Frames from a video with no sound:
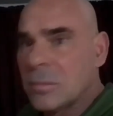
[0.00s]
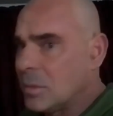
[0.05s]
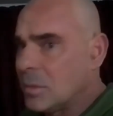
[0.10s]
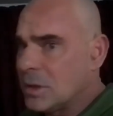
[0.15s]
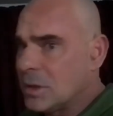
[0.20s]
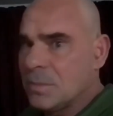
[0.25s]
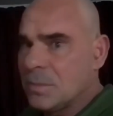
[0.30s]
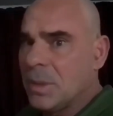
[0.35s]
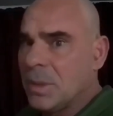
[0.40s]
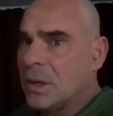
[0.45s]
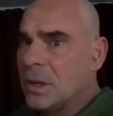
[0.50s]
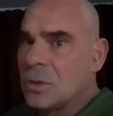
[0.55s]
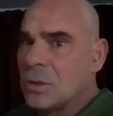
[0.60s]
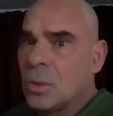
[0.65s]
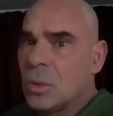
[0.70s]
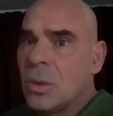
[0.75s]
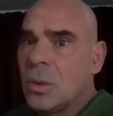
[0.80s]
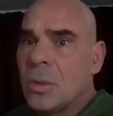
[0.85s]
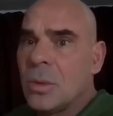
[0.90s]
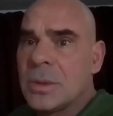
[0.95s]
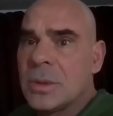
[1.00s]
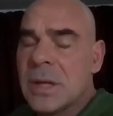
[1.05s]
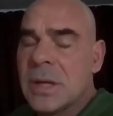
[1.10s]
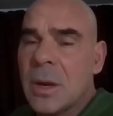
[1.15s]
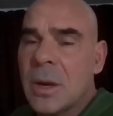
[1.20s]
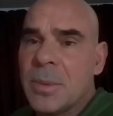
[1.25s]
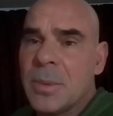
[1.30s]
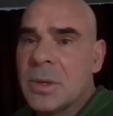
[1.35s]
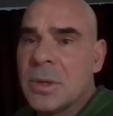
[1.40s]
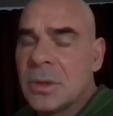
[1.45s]
this big tool was
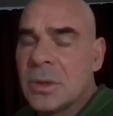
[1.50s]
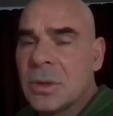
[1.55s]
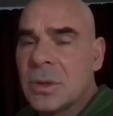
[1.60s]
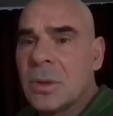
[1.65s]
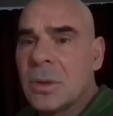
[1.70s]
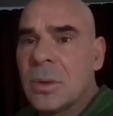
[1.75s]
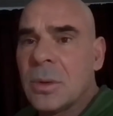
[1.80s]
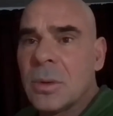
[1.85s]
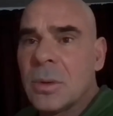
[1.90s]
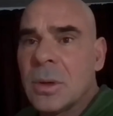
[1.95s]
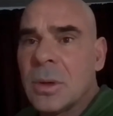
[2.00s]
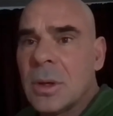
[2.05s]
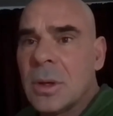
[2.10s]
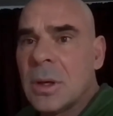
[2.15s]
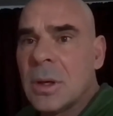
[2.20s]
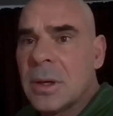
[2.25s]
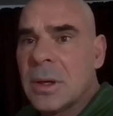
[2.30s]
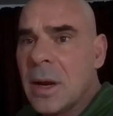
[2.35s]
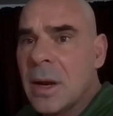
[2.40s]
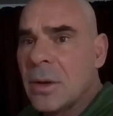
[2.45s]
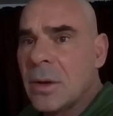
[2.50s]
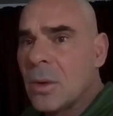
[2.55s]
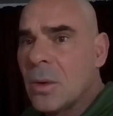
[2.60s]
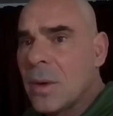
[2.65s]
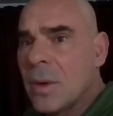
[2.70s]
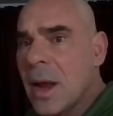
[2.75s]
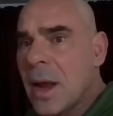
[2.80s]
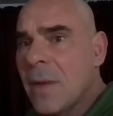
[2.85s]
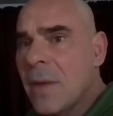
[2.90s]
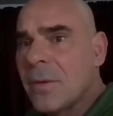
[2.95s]
helping you do. Now you
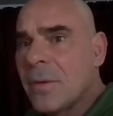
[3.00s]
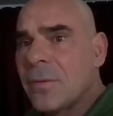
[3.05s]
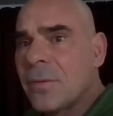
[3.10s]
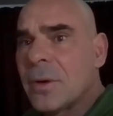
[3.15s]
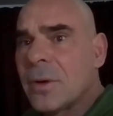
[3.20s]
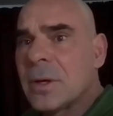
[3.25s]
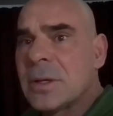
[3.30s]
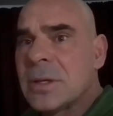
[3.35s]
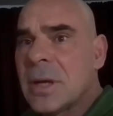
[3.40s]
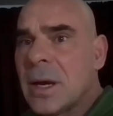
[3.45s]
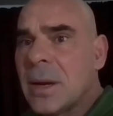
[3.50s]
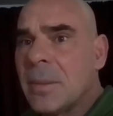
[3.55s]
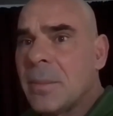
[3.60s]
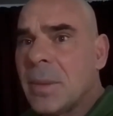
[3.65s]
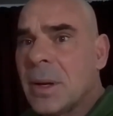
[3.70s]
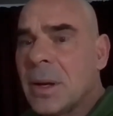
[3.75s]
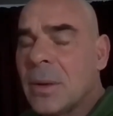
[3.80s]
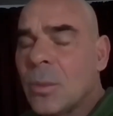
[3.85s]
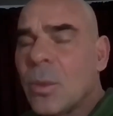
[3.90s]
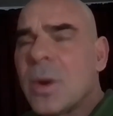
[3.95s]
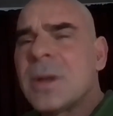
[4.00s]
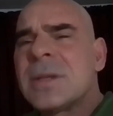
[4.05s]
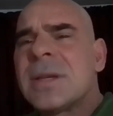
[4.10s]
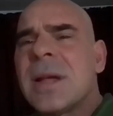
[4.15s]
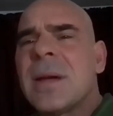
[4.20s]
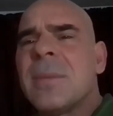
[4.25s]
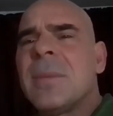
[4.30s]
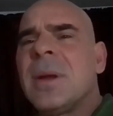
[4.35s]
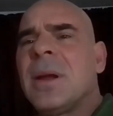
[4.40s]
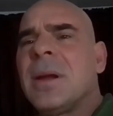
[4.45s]
don't have it for a time being. What does
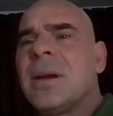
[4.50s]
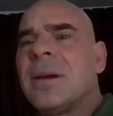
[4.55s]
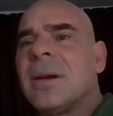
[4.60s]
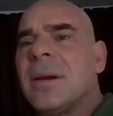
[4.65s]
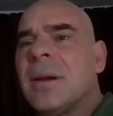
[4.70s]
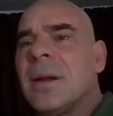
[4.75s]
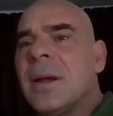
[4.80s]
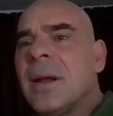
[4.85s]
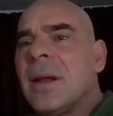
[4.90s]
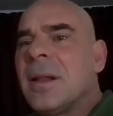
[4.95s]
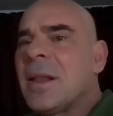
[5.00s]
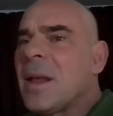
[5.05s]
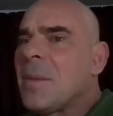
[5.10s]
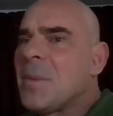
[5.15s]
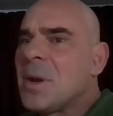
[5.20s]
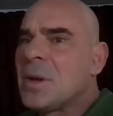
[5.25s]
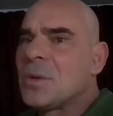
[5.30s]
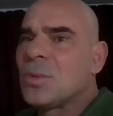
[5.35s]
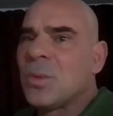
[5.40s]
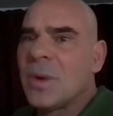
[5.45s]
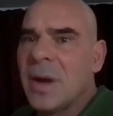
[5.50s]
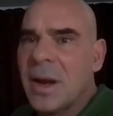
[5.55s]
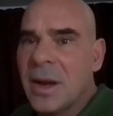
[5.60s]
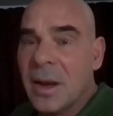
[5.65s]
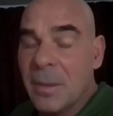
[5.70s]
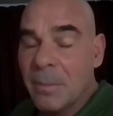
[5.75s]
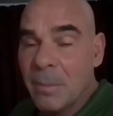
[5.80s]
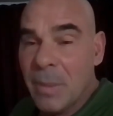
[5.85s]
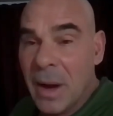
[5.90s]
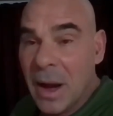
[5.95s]
that mean? That means when I
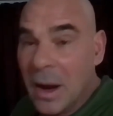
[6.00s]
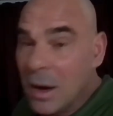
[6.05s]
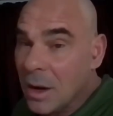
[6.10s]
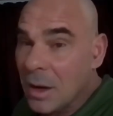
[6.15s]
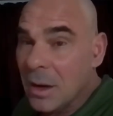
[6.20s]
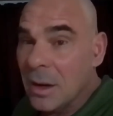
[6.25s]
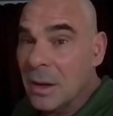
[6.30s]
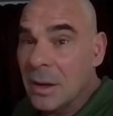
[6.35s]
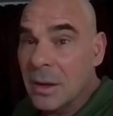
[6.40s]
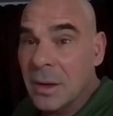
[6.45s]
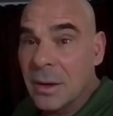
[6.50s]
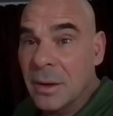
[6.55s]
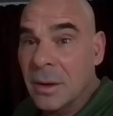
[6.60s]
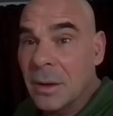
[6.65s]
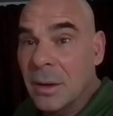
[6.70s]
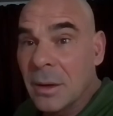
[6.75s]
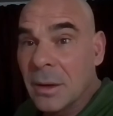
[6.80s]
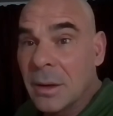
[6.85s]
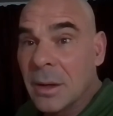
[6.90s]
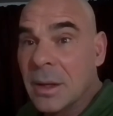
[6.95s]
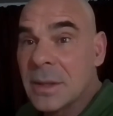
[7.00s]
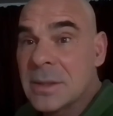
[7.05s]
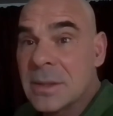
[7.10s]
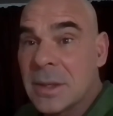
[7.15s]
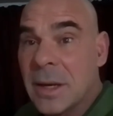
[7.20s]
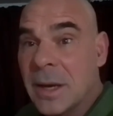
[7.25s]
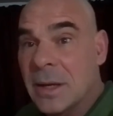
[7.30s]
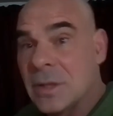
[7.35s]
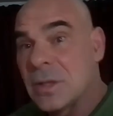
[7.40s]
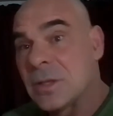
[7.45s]
get back on gear, it's
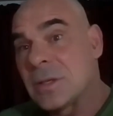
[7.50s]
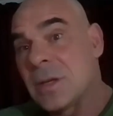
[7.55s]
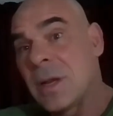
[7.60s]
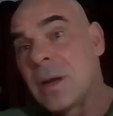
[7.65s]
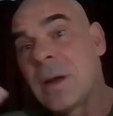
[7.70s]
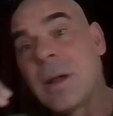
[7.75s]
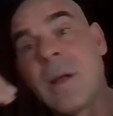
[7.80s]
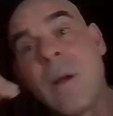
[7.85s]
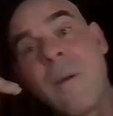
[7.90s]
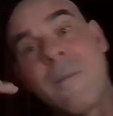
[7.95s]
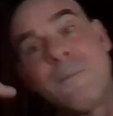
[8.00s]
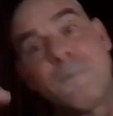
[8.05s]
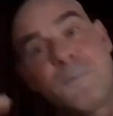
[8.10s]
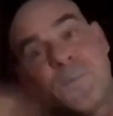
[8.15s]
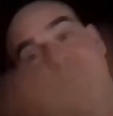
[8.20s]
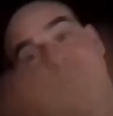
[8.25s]
like just going to go,